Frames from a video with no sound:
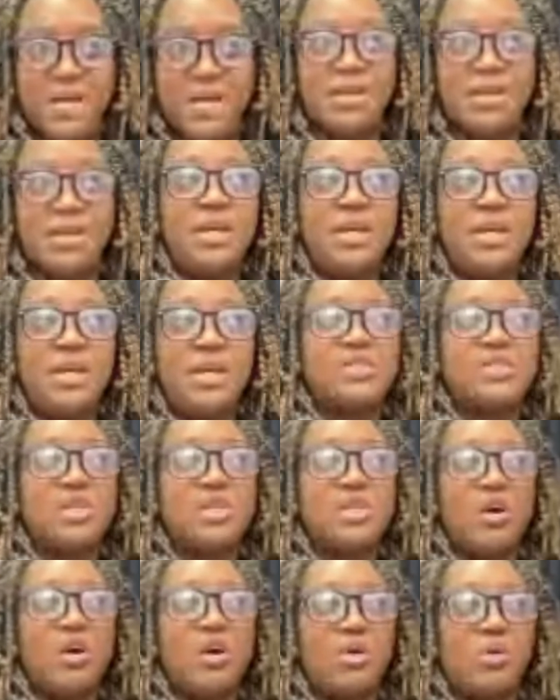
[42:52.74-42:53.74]
even
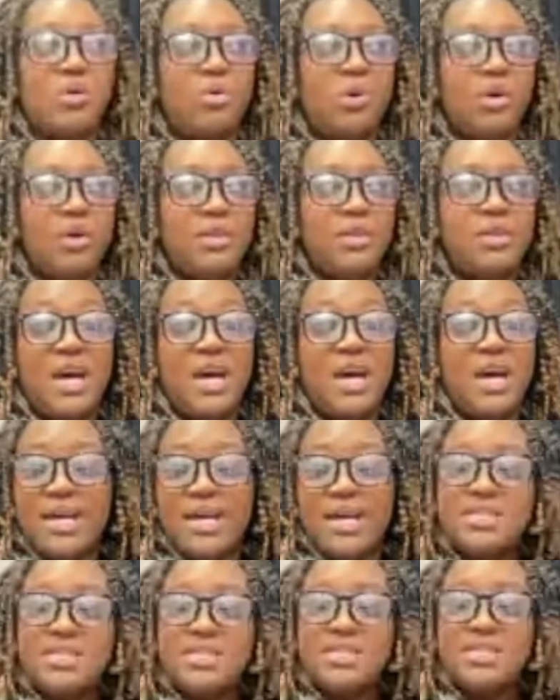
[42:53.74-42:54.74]
though I live in New York
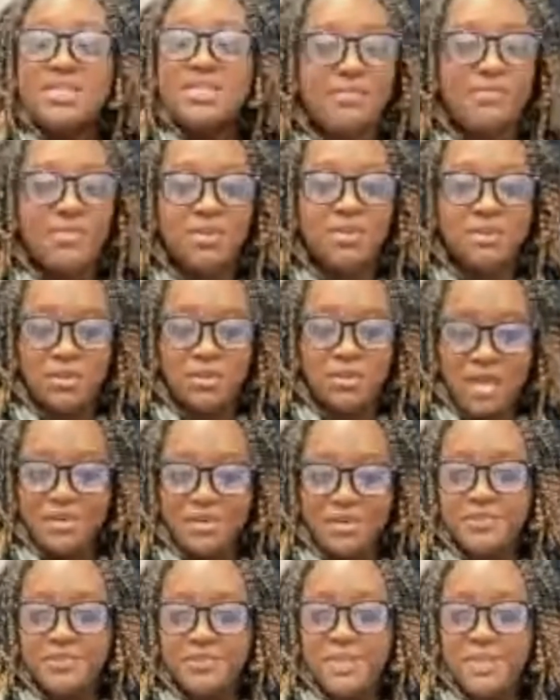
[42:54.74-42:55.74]
and they say New York
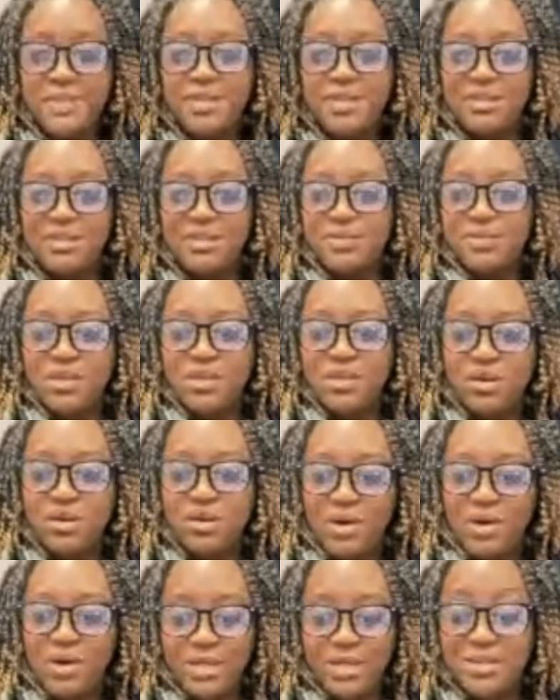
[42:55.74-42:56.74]
is
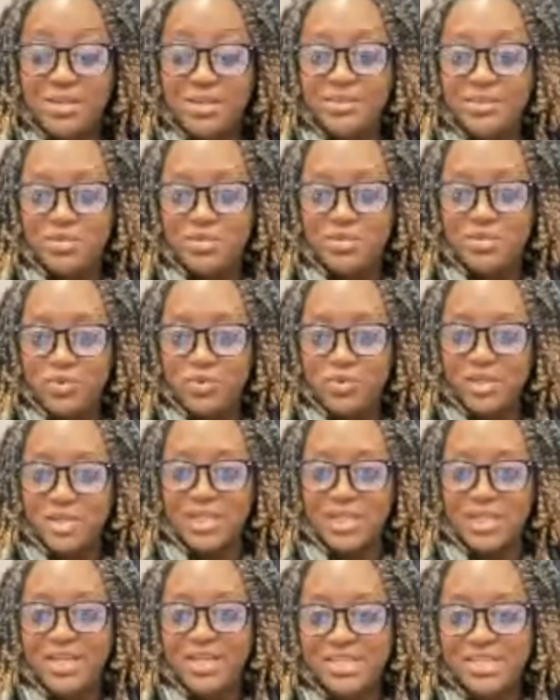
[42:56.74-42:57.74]
whatever they say about
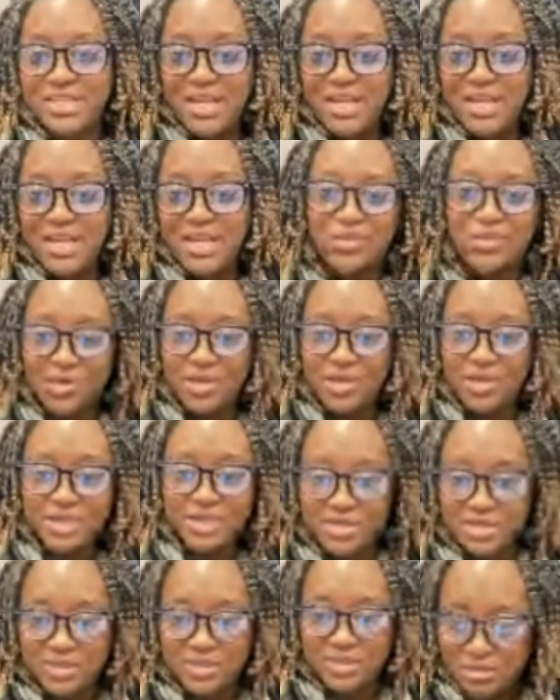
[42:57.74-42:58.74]
New York.
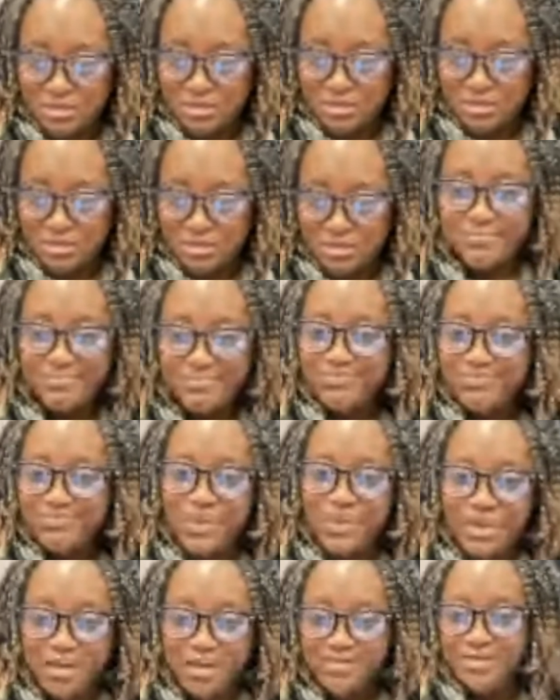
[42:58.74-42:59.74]
But New Yorkers are the
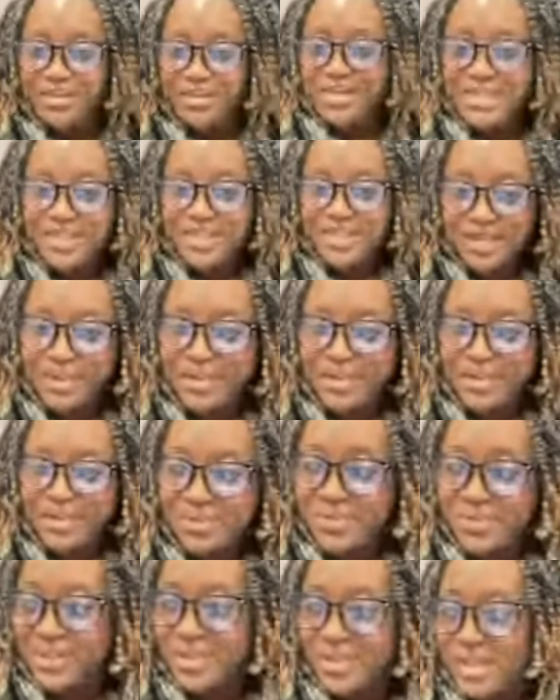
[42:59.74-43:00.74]
friendliest people
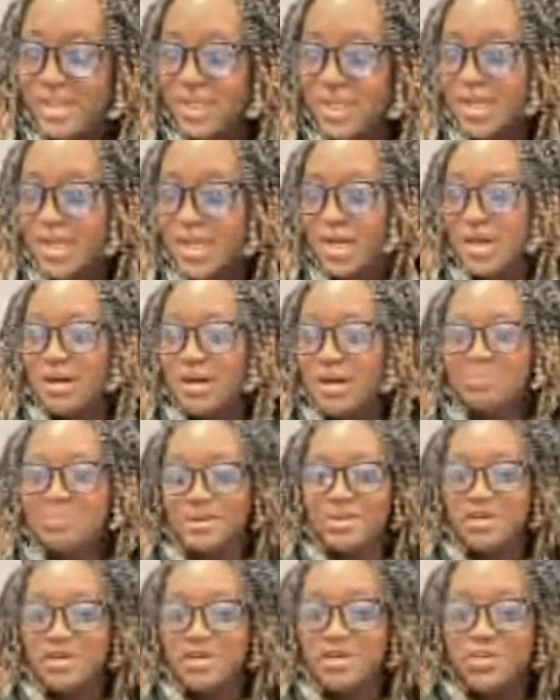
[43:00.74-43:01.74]
in the world.
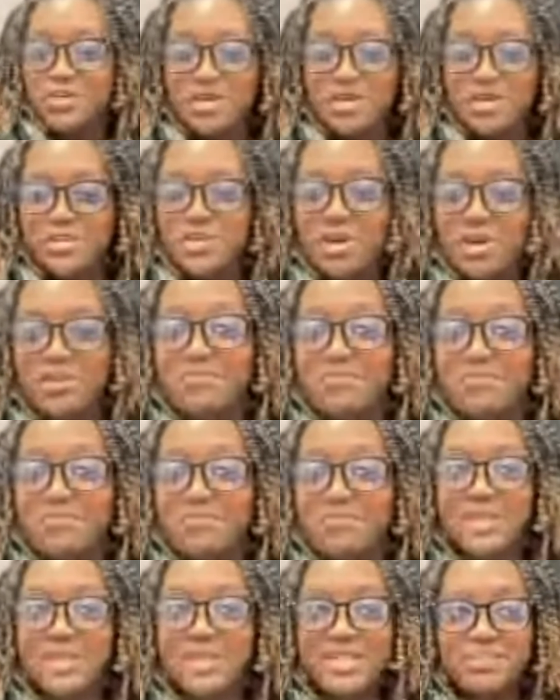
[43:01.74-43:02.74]
So at least
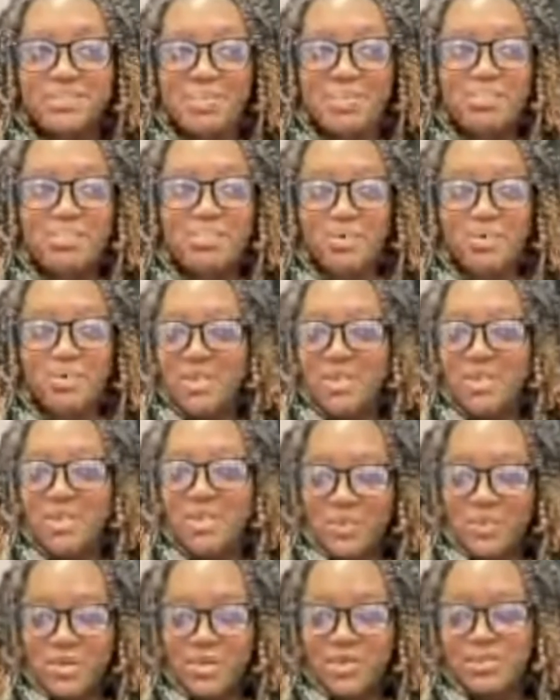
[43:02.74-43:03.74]
what I believe.
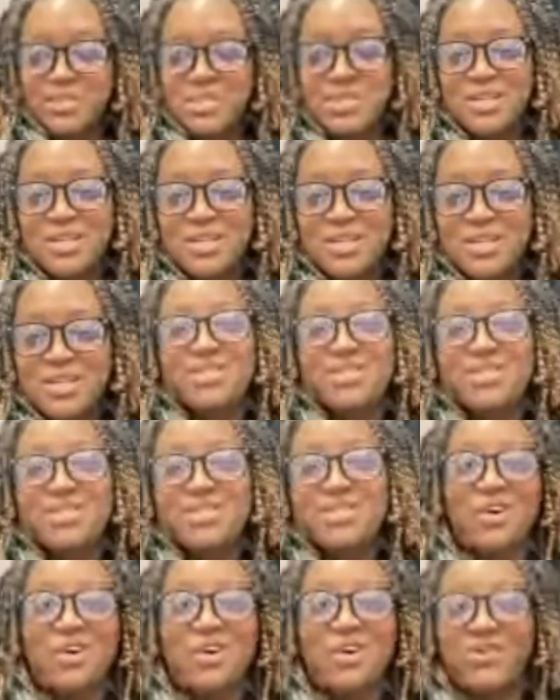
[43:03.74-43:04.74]
I
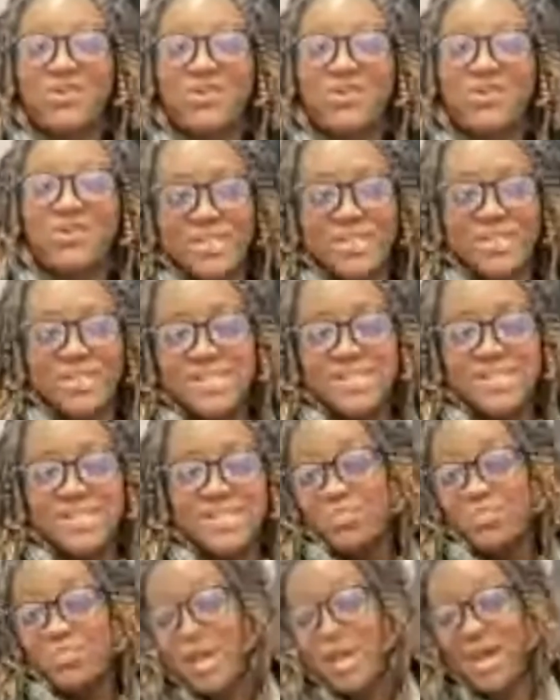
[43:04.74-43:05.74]
think New
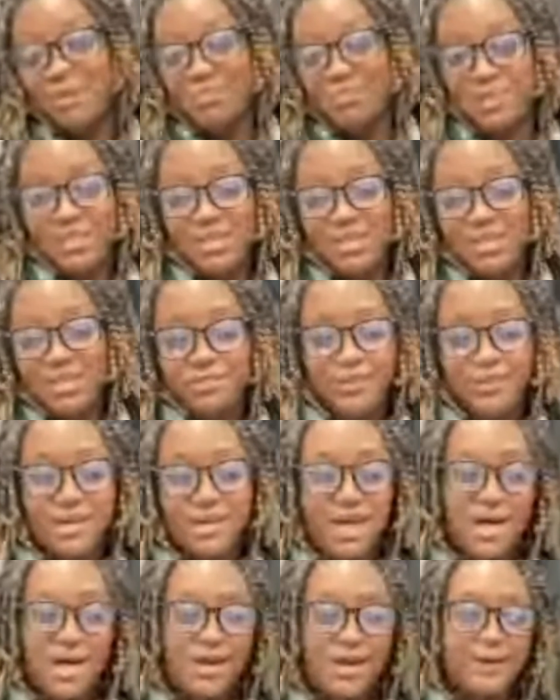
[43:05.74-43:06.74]
Yorkers are very
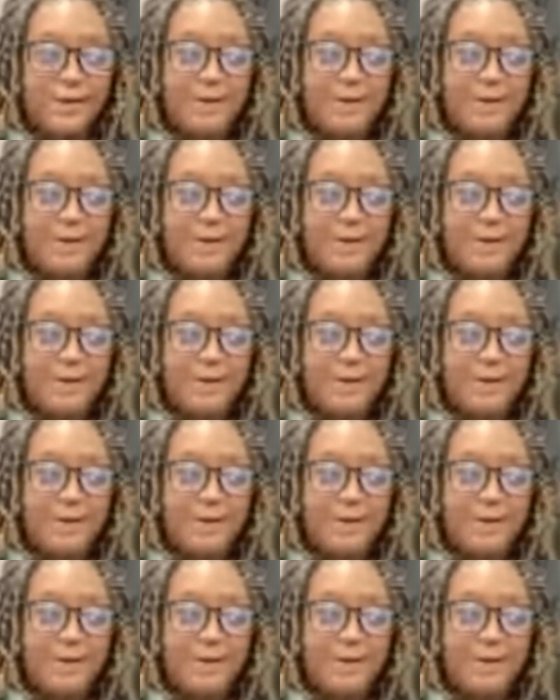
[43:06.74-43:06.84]
direct.